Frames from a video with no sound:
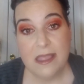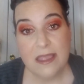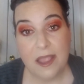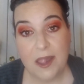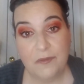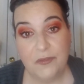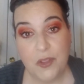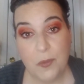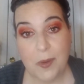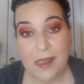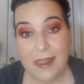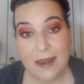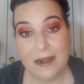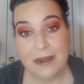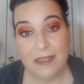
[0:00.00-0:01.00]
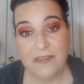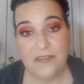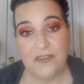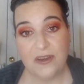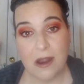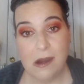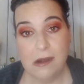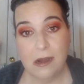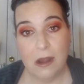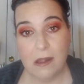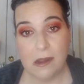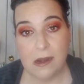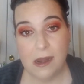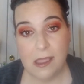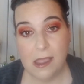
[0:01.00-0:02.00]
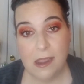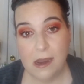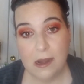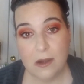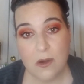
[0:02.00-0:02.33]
if you plan to start on it